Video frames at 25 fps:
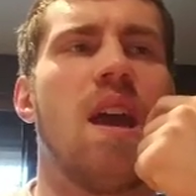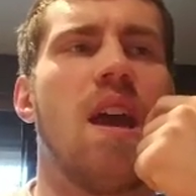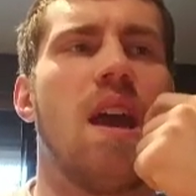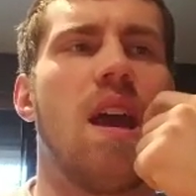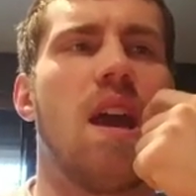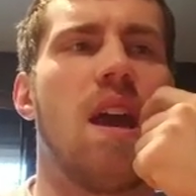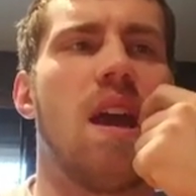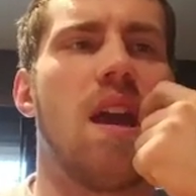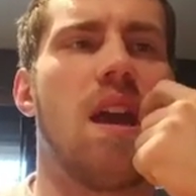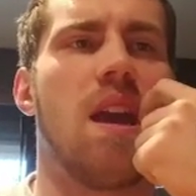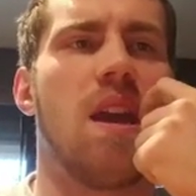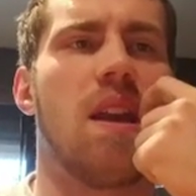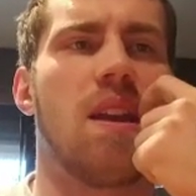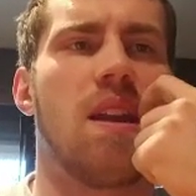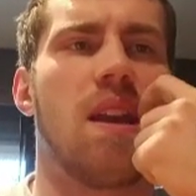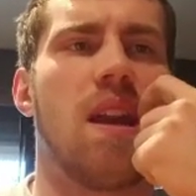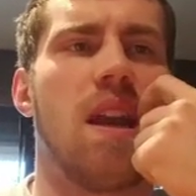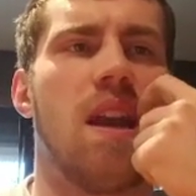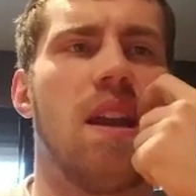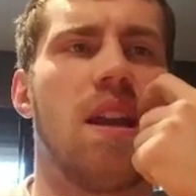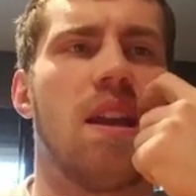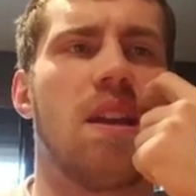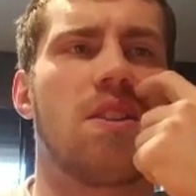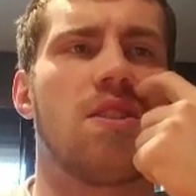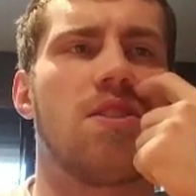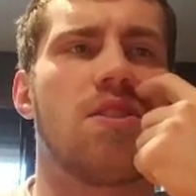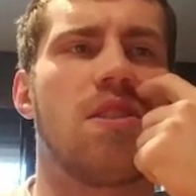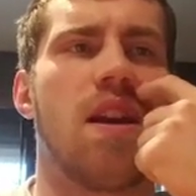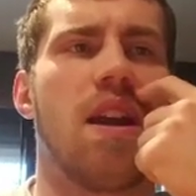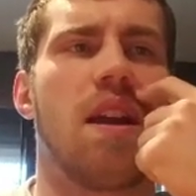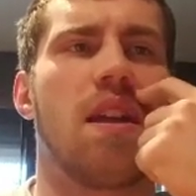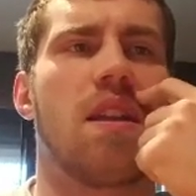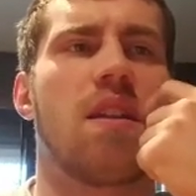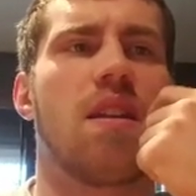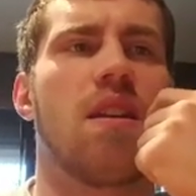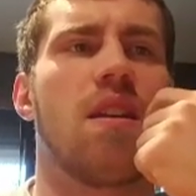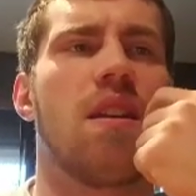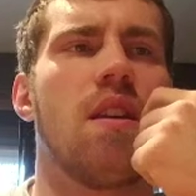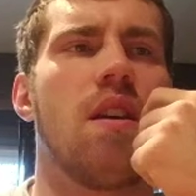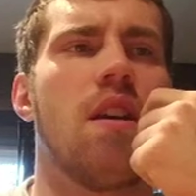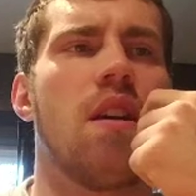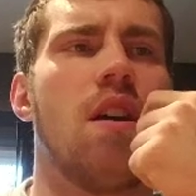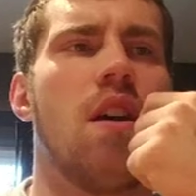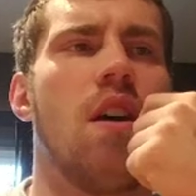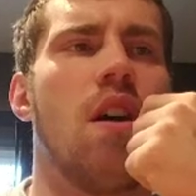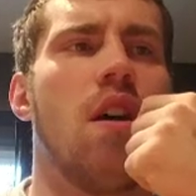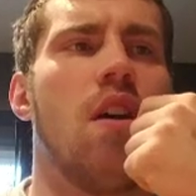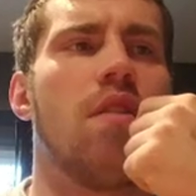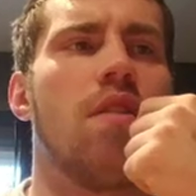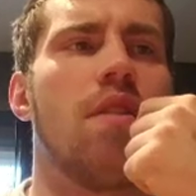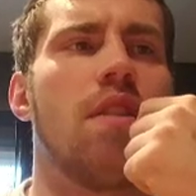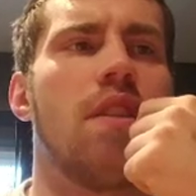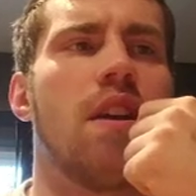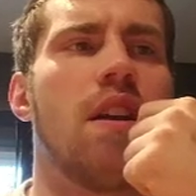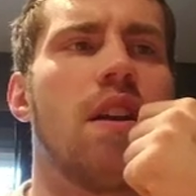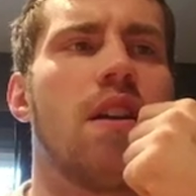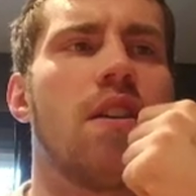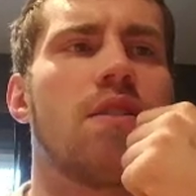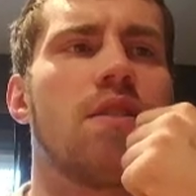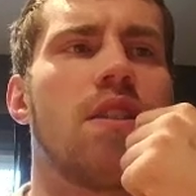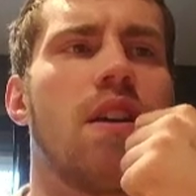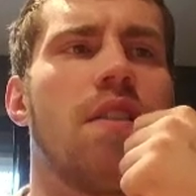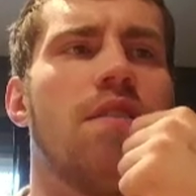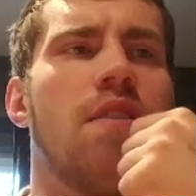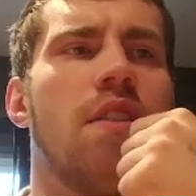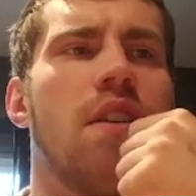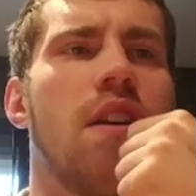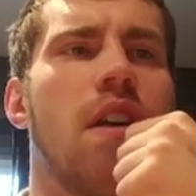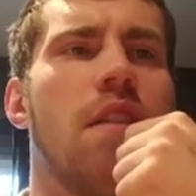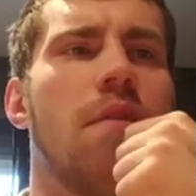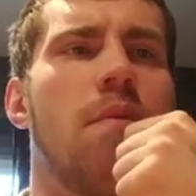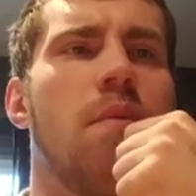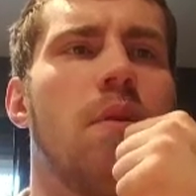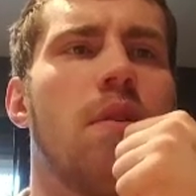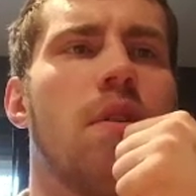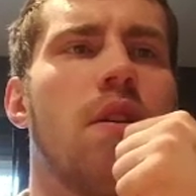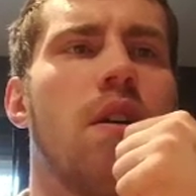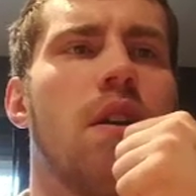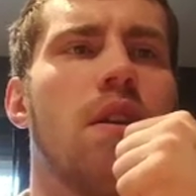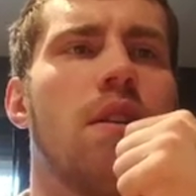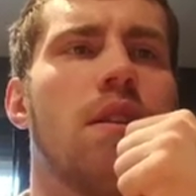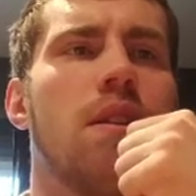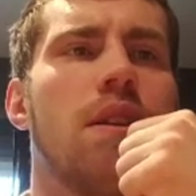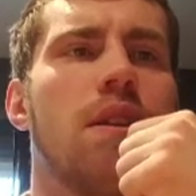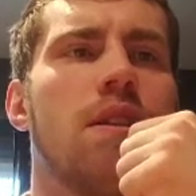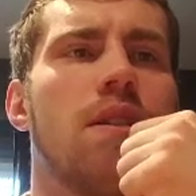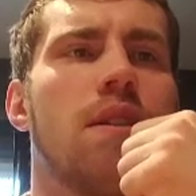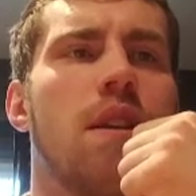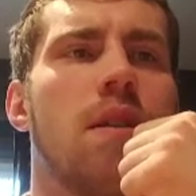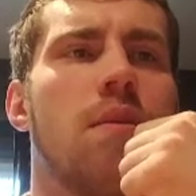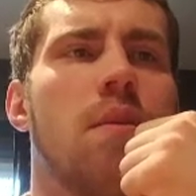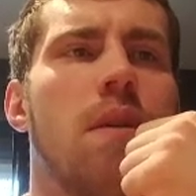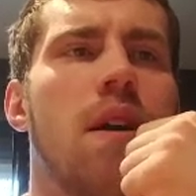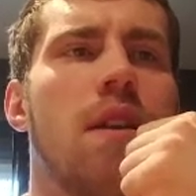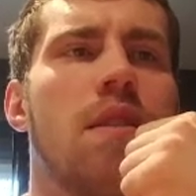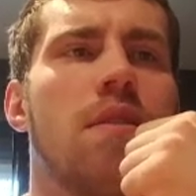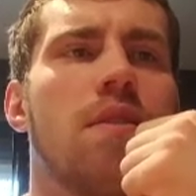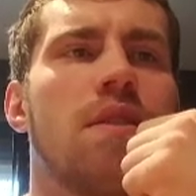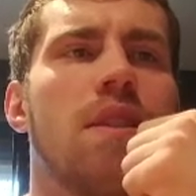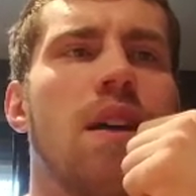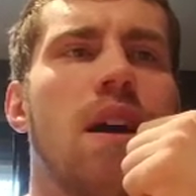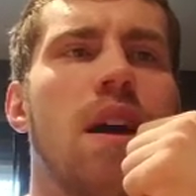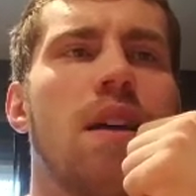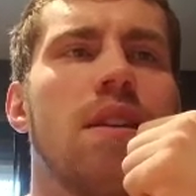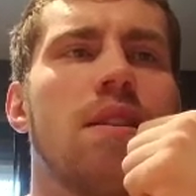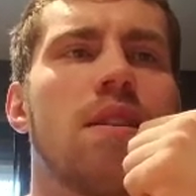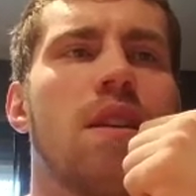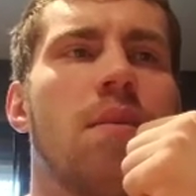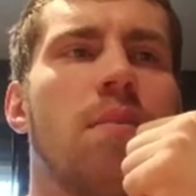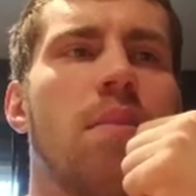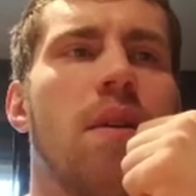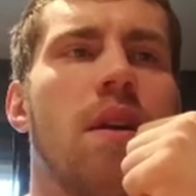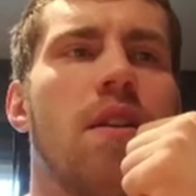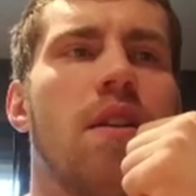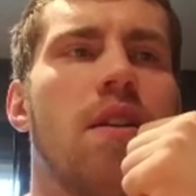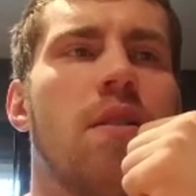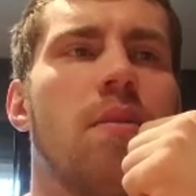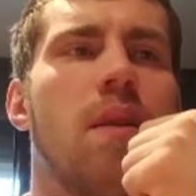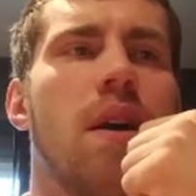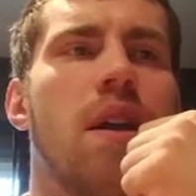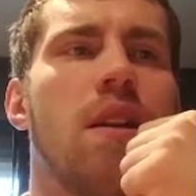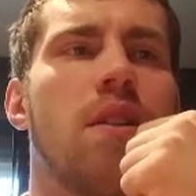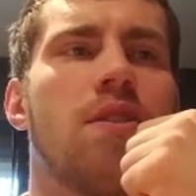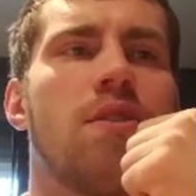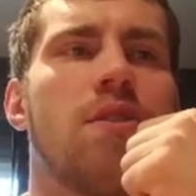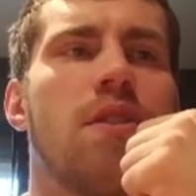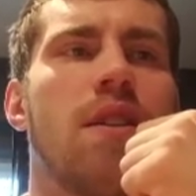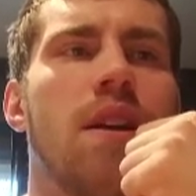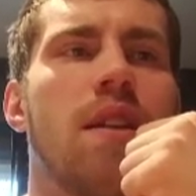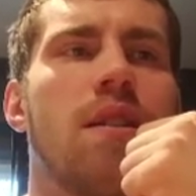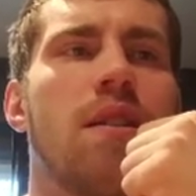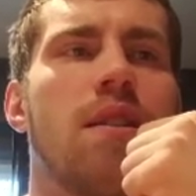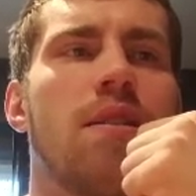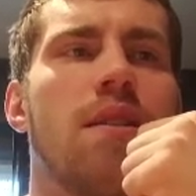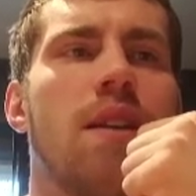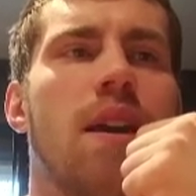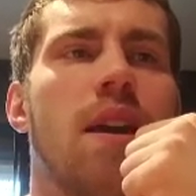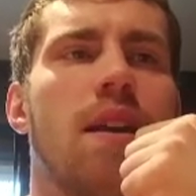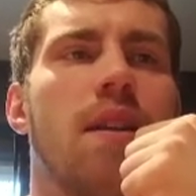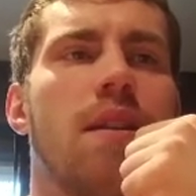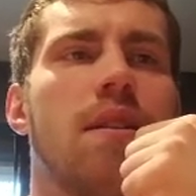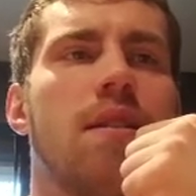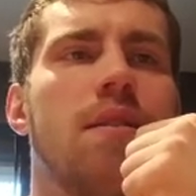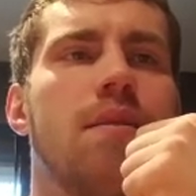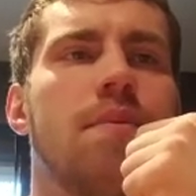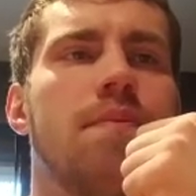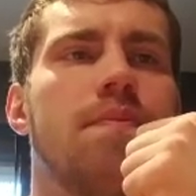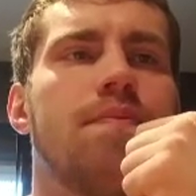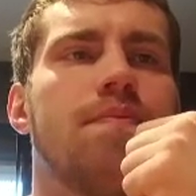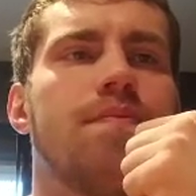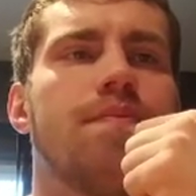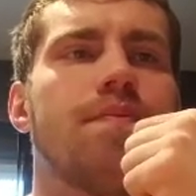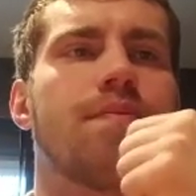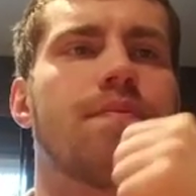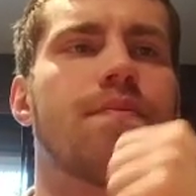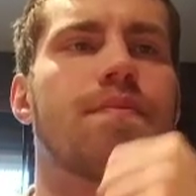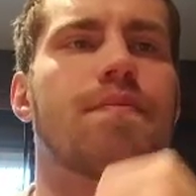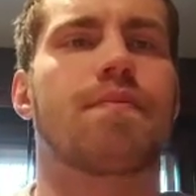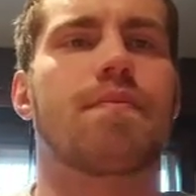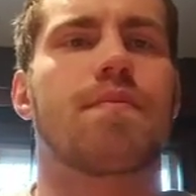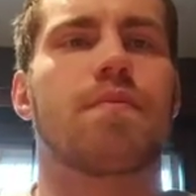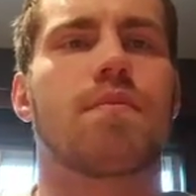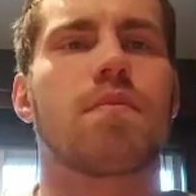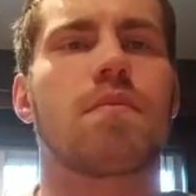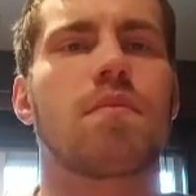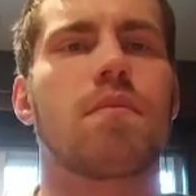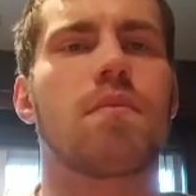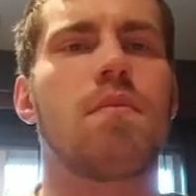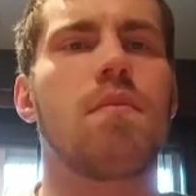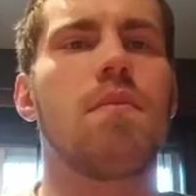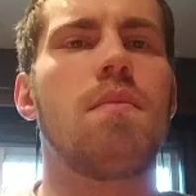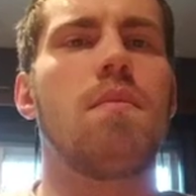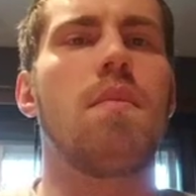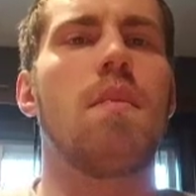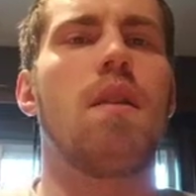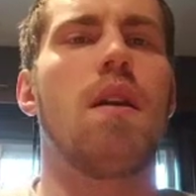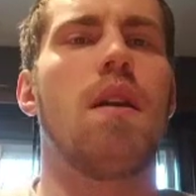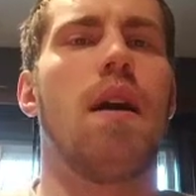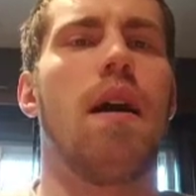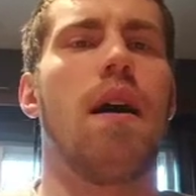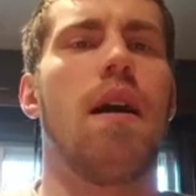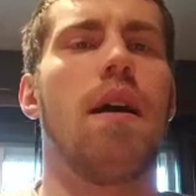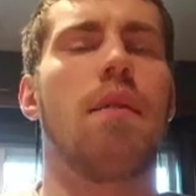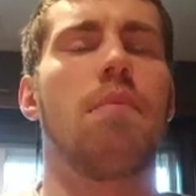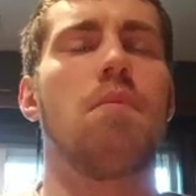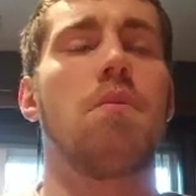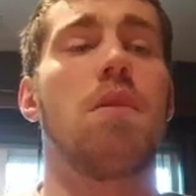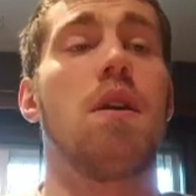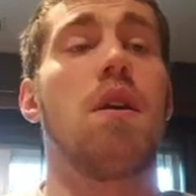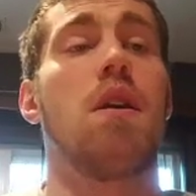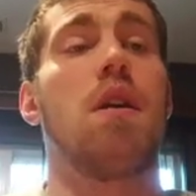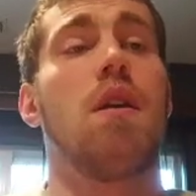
and gaining strength? Over the years, I feel I've put on a decent amount of size compared to the amount of strength attained. Well,